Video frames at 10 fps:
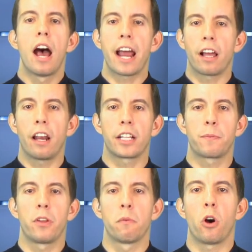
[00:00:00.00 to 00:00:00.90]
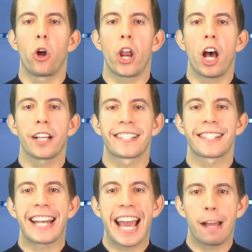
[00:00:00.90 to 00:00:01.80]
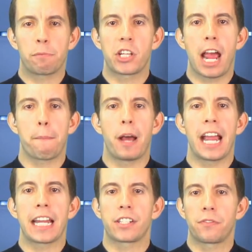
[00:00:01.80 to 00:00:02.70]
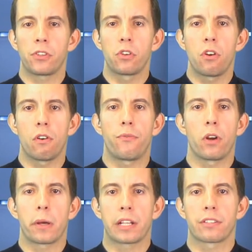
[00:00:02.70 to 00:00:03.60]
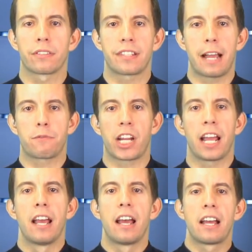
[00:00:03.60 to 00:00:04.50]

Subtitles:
And I like to put them on our Snapchat page. If you're not following us on Snapchat,